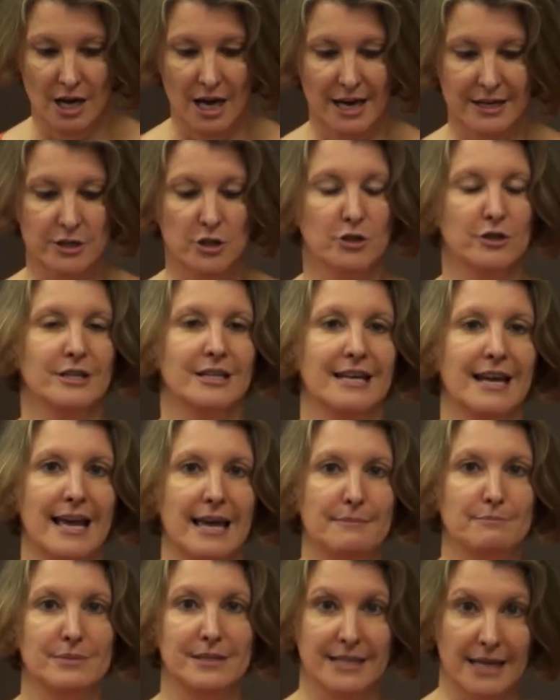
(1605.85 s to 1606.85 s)
under the
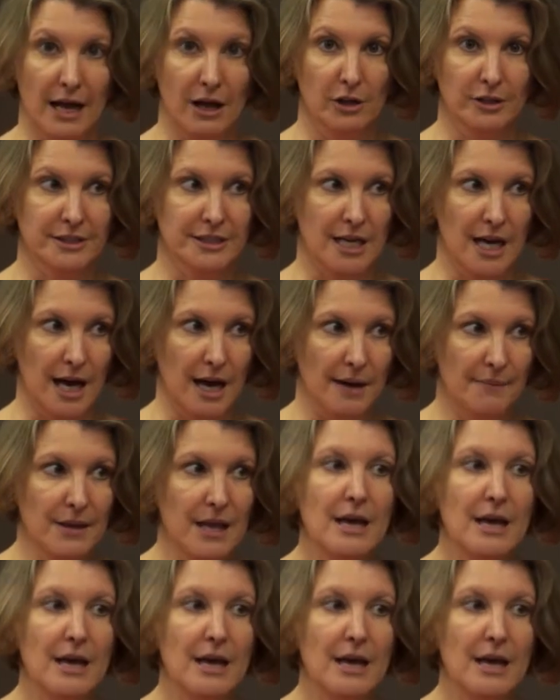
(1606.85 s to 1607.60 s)
name Delta.